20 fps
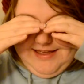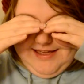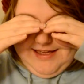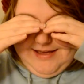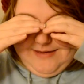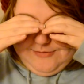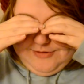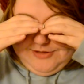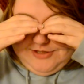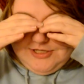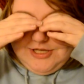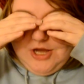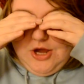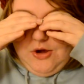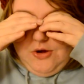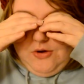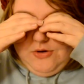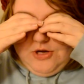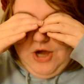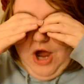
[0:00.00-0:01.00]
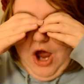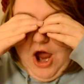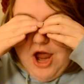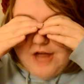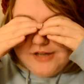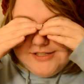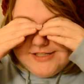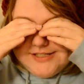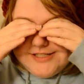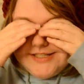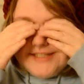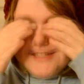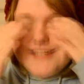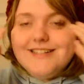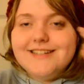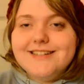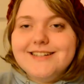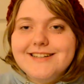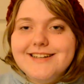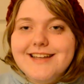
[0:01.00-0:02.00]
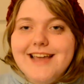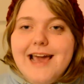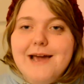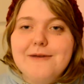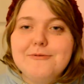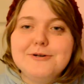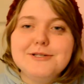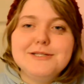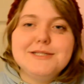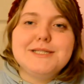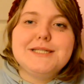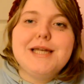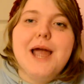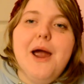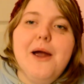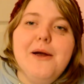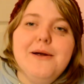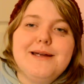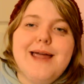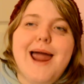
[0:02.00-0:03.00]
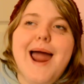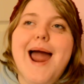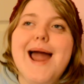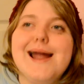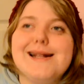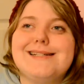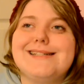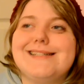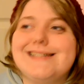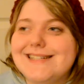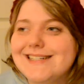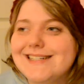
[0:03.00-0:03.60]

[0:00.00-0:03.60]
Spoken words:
it was too good. It was too good.